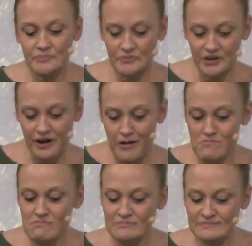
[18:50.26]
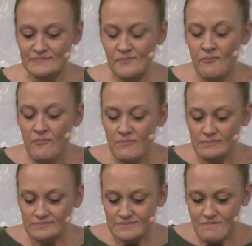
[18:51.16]
Okay.
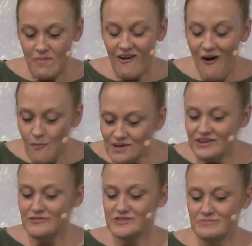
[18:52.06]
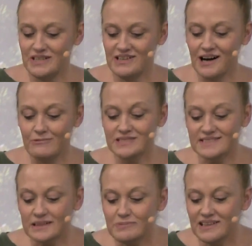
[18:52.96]
Unbeknownst to me, God was
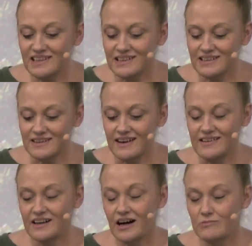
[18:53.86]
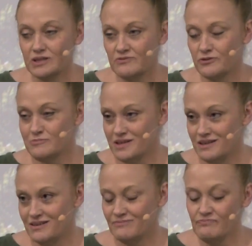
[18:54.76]
stepping in and coming for
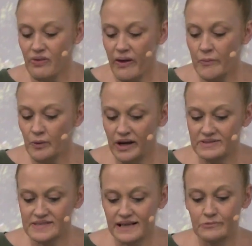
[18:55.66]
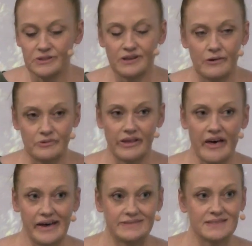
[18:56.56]
me in ways that I would not
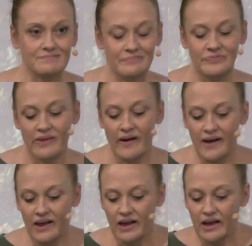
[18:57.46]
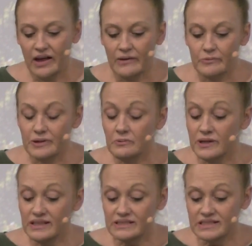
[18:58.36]
realize. We
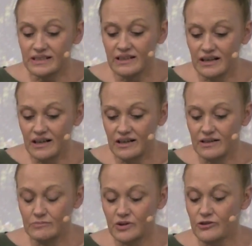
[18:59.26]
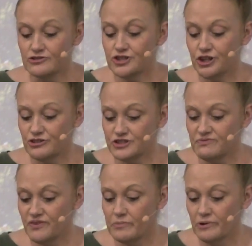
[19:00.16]
went with our church
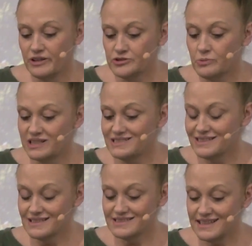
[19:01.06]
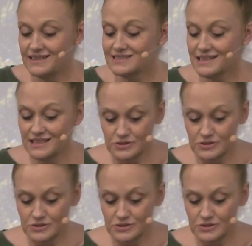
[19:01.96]
in February 2016 to